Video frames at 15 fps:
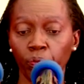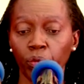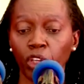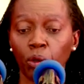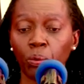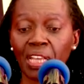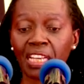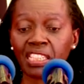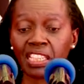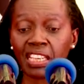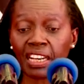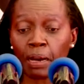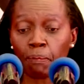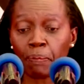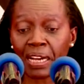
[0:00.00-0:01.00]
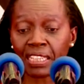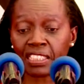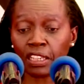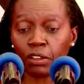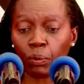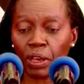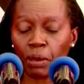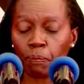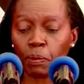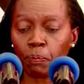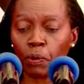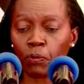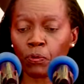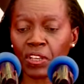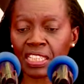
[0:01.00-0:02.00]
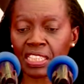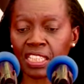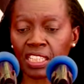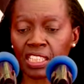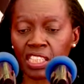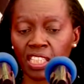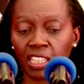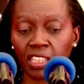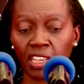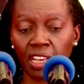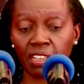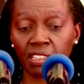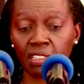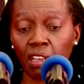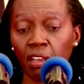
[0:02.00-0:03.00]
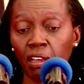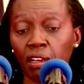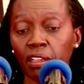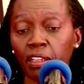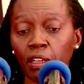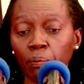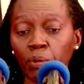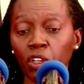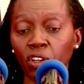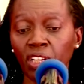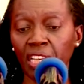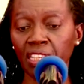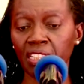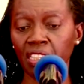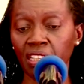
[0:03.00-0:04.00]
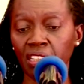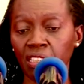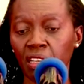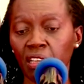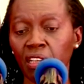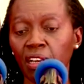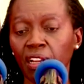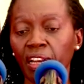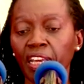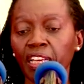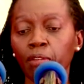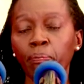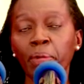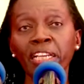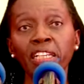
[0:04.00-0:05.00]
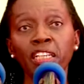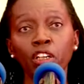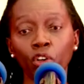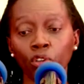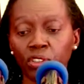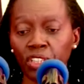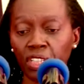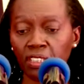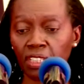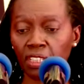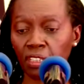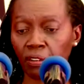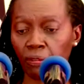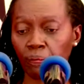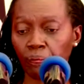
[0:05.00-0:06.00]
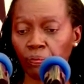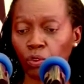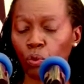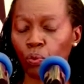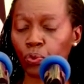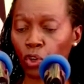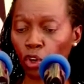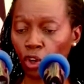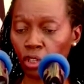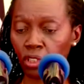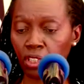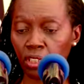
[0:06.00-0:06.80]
We are seeing a pattern where people facing serious criminal cases like money laundering, fraud,